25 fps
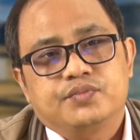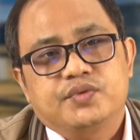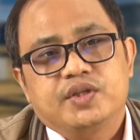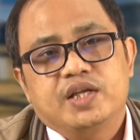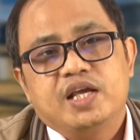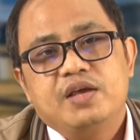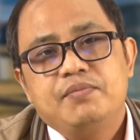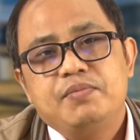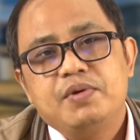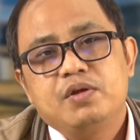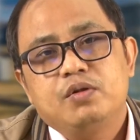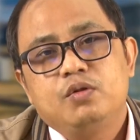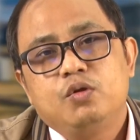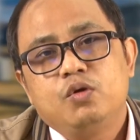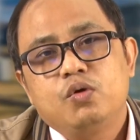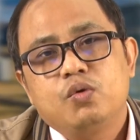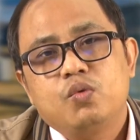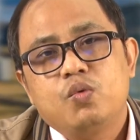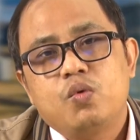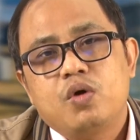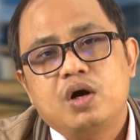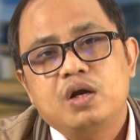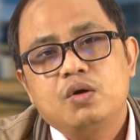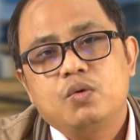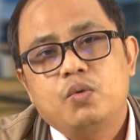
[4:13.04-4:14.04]
If you look
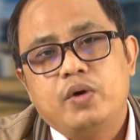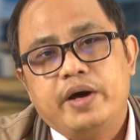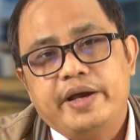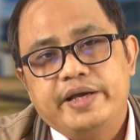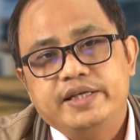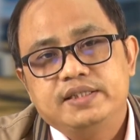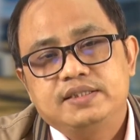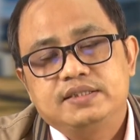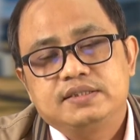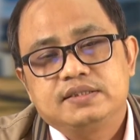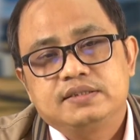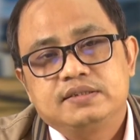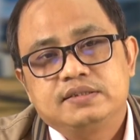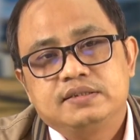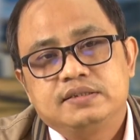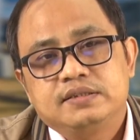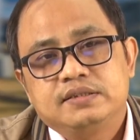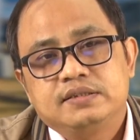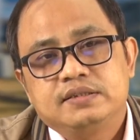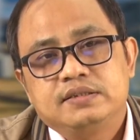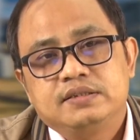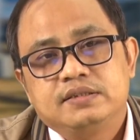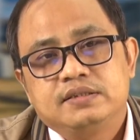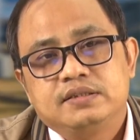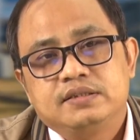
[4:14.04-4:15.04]
worldwide,
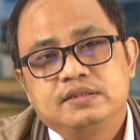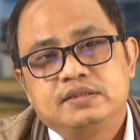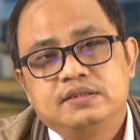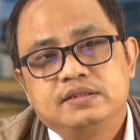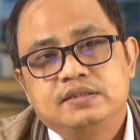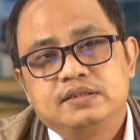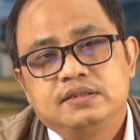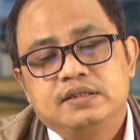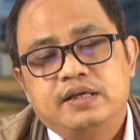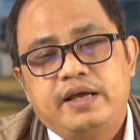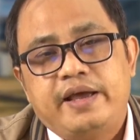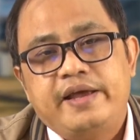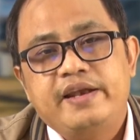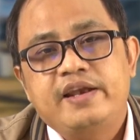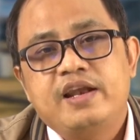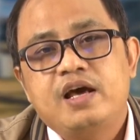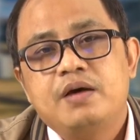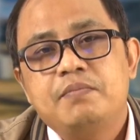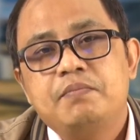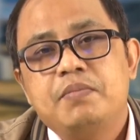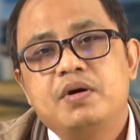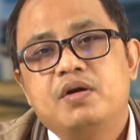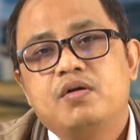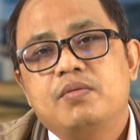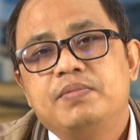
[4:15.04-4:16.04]
a
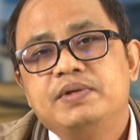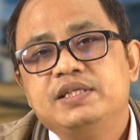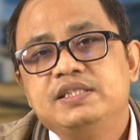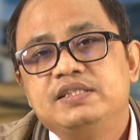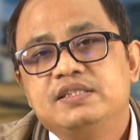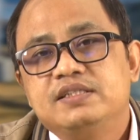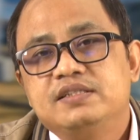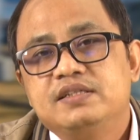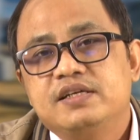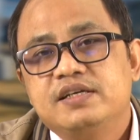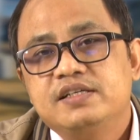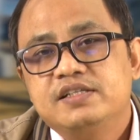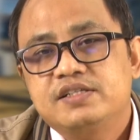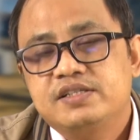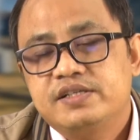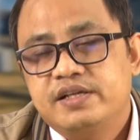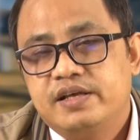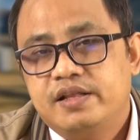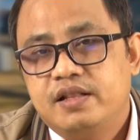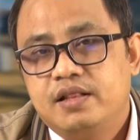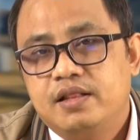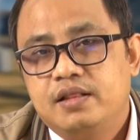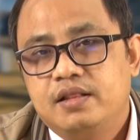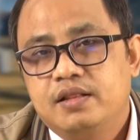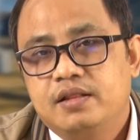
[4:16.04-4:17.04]
number of
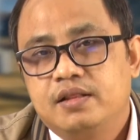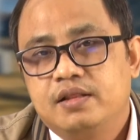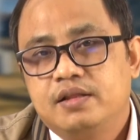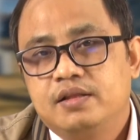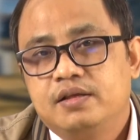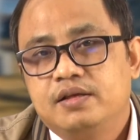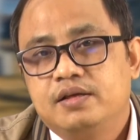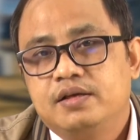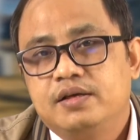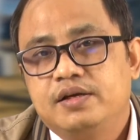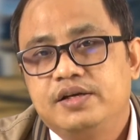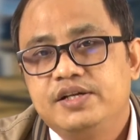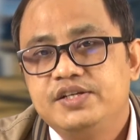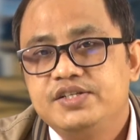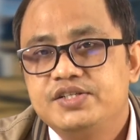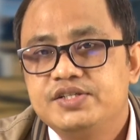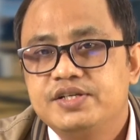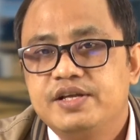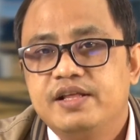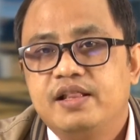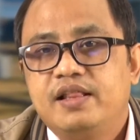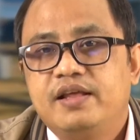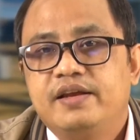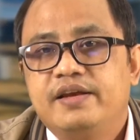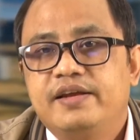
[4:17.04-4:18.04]
international,
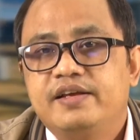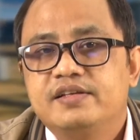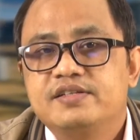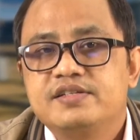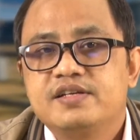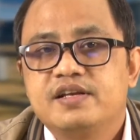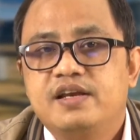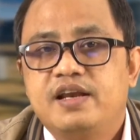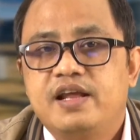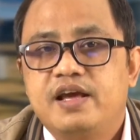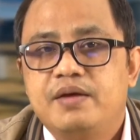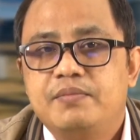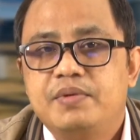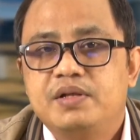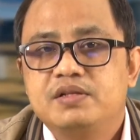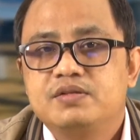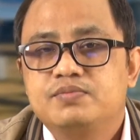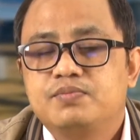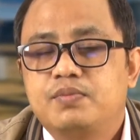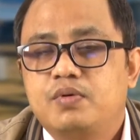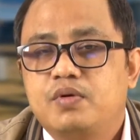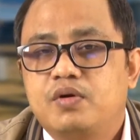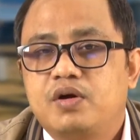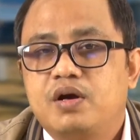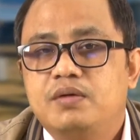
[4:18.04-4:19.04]
regional and national levels
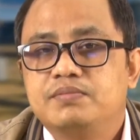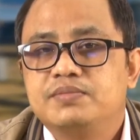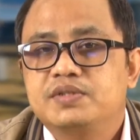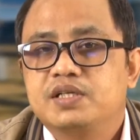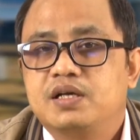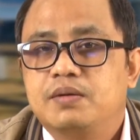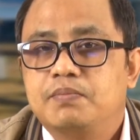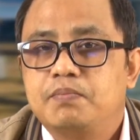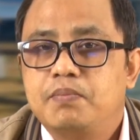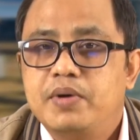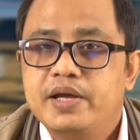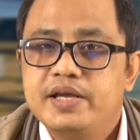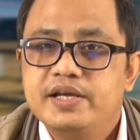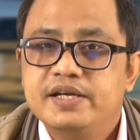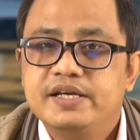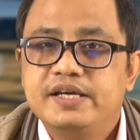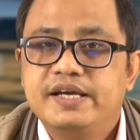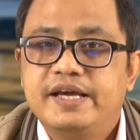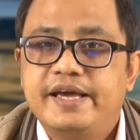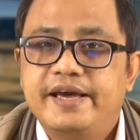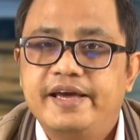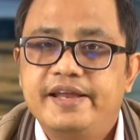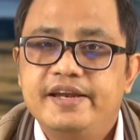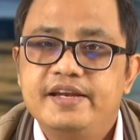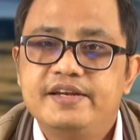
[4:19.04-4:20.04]
programs are being
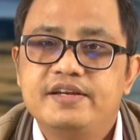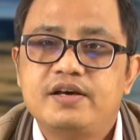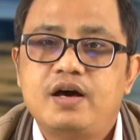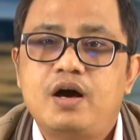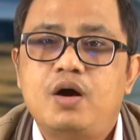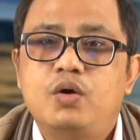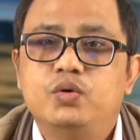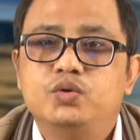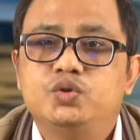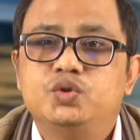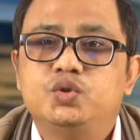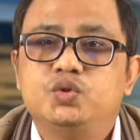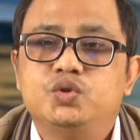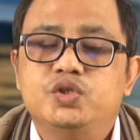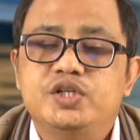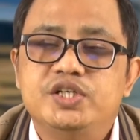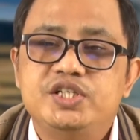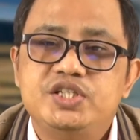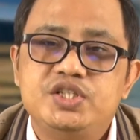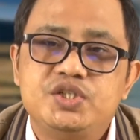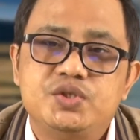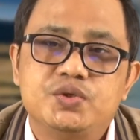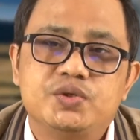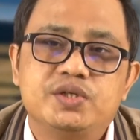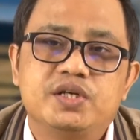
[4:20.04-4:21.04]
carried out to
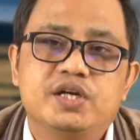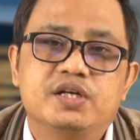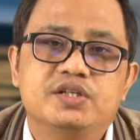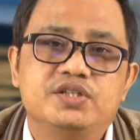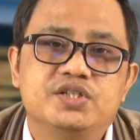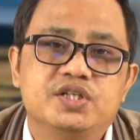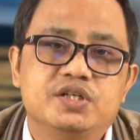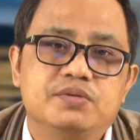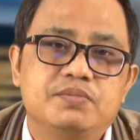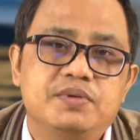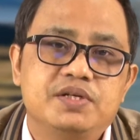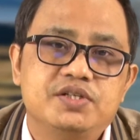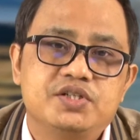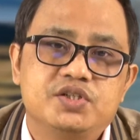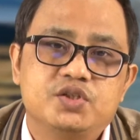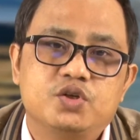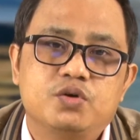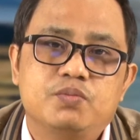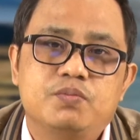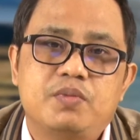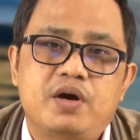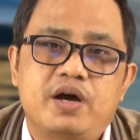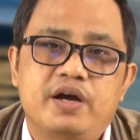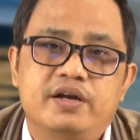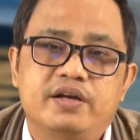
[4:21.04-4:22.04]
ensure conservation of
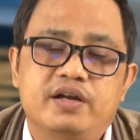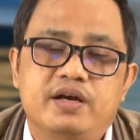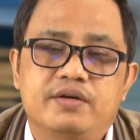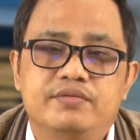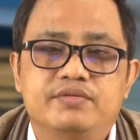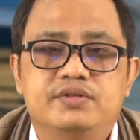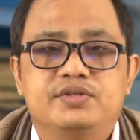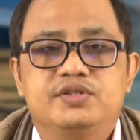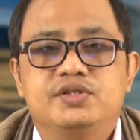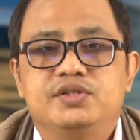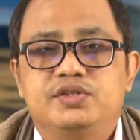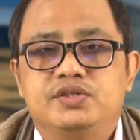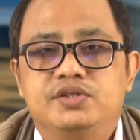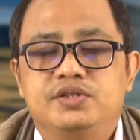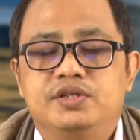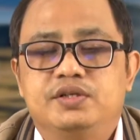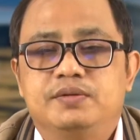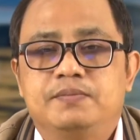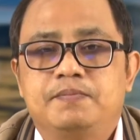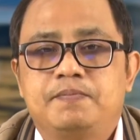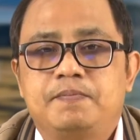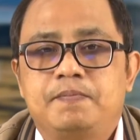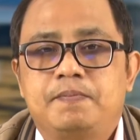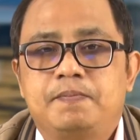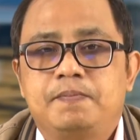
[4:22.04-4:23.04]
biodiversity
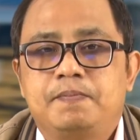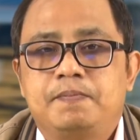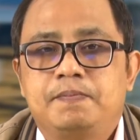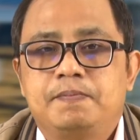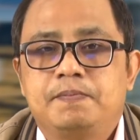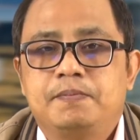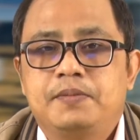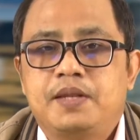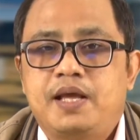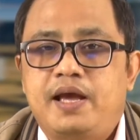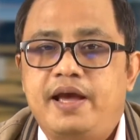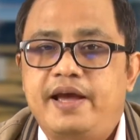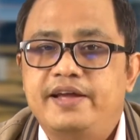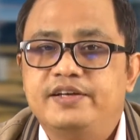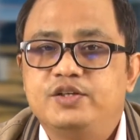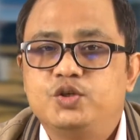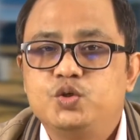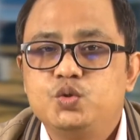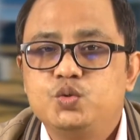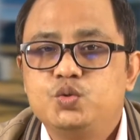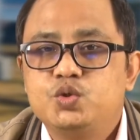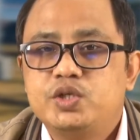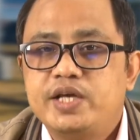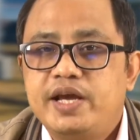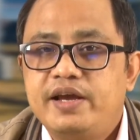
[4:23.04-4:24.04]
and
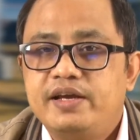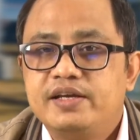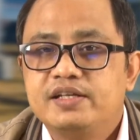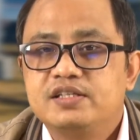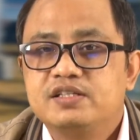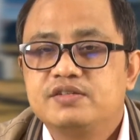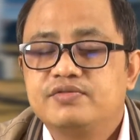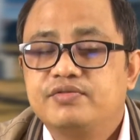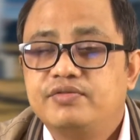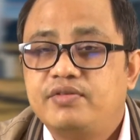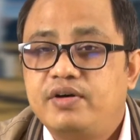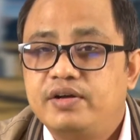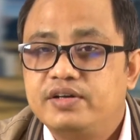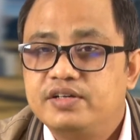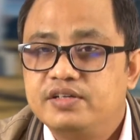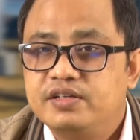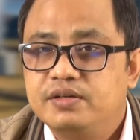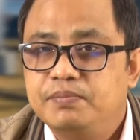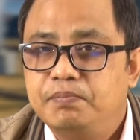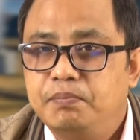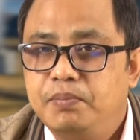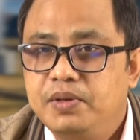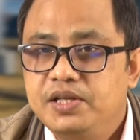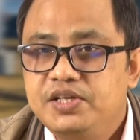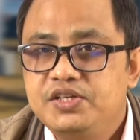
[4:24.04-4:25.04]
to check its further
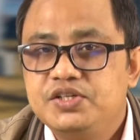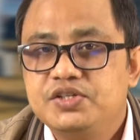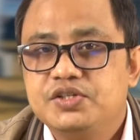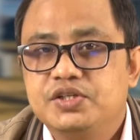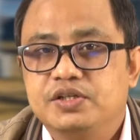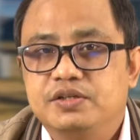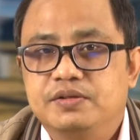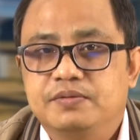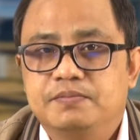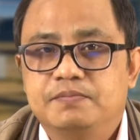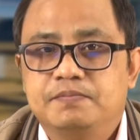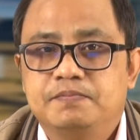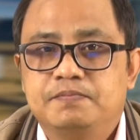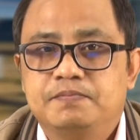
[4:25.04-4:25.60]
depletion.